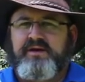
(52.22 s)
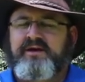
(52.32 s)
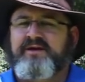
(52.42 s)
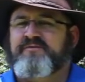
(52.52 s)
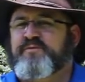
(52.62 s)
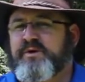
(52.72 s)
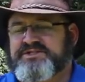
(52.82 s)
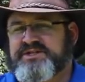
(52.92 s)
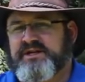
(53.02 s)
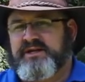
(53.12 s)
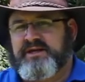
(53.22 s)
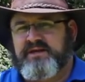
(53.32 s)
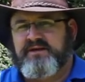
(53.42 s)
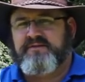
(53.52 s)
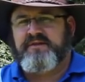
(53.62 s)
And
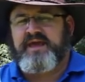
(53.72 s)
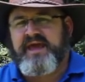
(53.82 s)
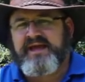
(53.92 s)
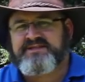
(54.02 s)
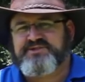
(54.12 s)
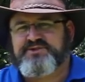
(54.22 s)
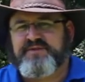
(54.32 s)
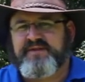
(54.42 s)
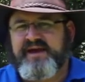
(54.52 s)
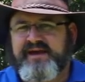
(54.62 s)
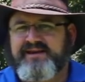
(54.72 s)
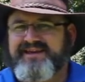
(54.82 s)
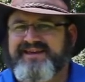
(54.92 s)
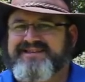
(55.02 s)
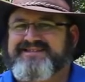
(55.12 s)
unfortunately, the answer to that
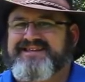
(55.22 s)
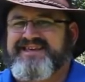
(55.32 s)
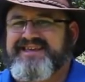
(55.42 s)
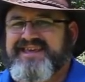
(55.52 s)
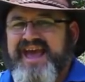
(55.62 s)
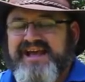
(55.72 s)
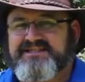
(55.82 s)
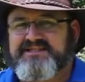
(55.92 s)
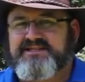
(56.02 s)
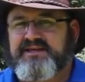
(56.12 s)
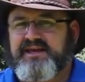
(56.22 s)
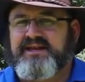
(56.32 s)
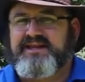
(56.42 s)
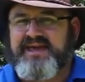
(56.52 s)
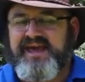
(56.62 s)
is yes,
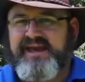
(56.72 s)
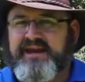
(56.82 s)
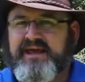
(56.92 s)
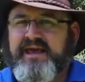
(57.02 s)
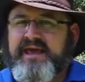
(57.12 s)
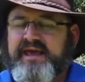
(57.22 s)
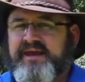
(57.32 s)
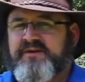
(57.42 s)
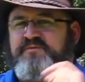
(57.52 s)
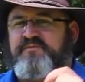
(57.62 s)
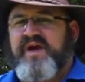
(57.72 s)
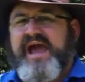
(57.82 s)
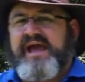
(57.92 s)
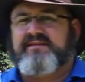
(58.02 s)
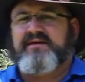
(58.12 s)
it can. In
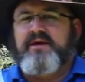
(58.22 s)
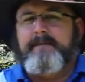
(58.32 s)
fact,